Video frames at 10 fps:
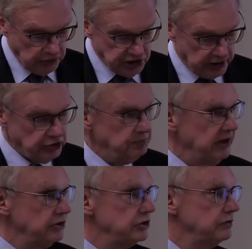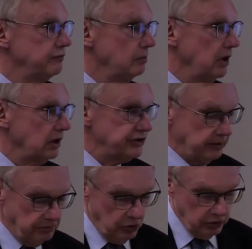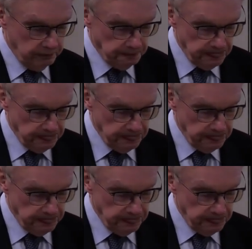judgments from Luxembourg,